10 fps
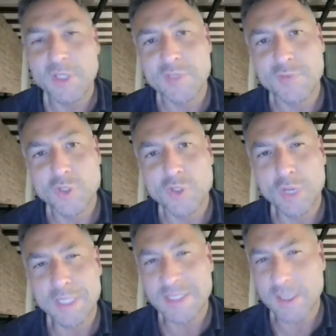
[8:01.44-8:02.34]
because if you
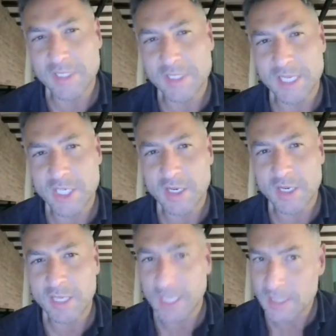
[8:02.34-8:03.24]
look at Southeast
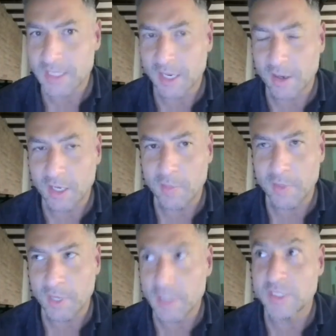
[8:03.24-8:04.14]
Asia, India
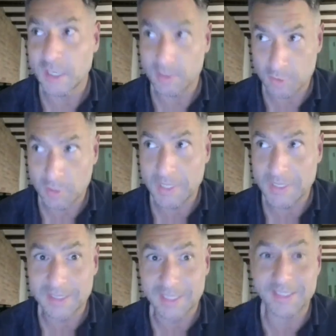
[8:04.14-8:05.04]
to some
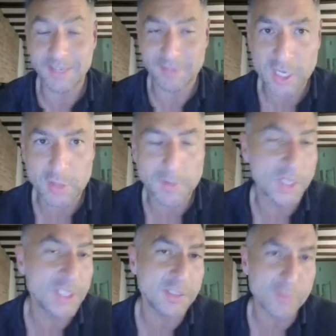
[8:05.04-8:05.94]
extent, and definitely the
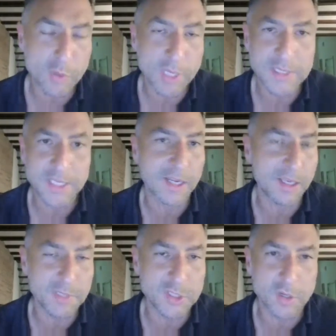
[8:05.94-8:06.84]
Middle East, if you look at
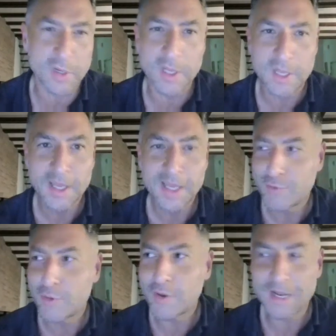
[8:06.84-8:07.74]
Karim and so on,
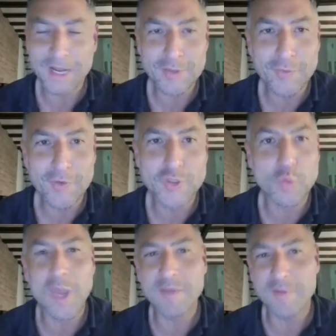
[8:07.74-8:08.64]
if you look the first
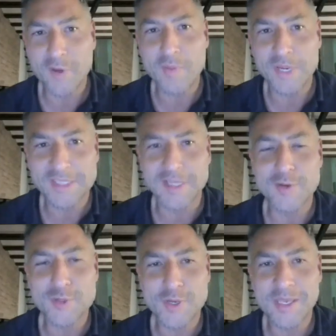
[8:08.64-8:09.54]
wave of companies,
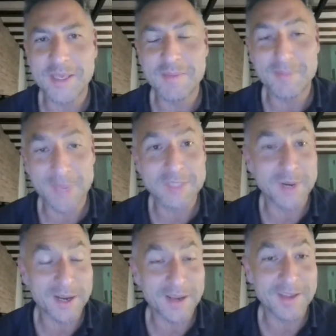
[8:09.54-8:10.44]
they're usually made
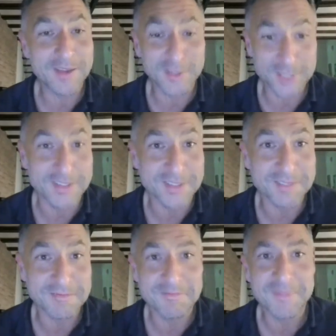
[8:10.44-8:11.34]
by
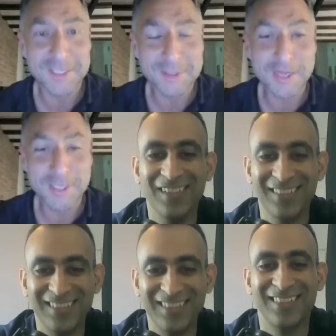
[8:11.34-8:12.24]
consultants. It's
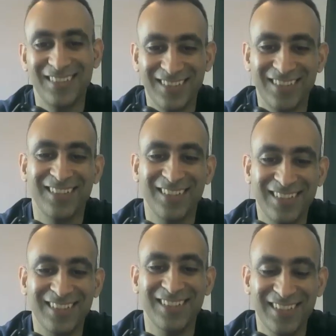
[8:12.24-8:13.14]
interesting. There
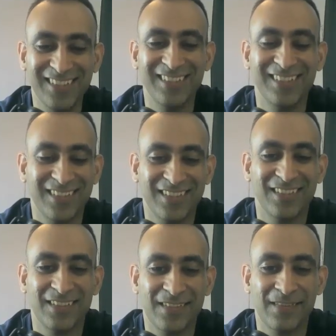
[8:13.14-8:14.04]
is a high proportion. I
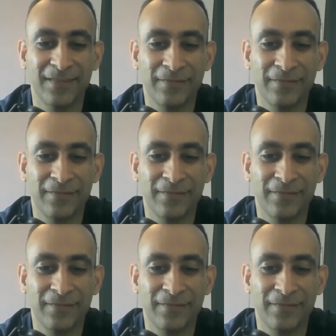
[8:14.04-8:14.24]
think this